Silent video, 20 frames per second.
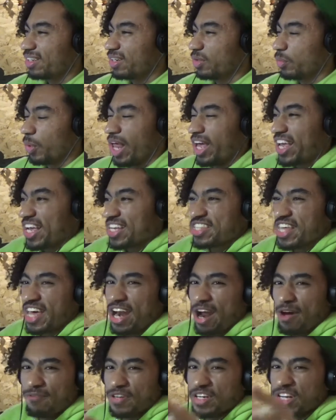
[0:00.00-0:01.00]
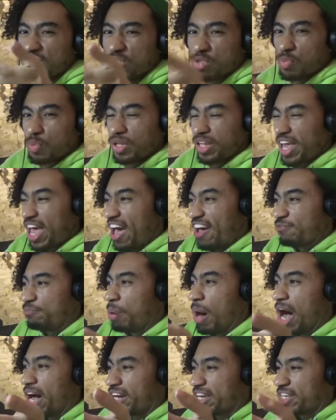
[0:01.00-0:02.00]
Well, I guess that outfit doesn't really have
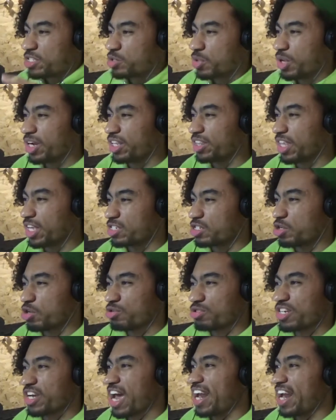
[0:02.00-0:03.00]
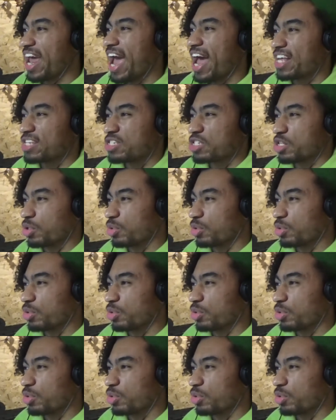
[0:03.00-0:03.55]
pockets or anything, so she kind of has to.